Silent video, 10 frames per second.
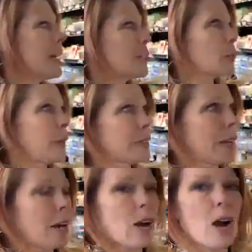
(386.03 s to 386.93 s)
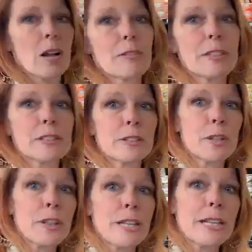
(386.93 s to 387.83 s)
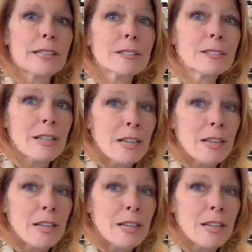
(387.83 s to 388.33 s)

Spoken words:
So it's got all of these little things.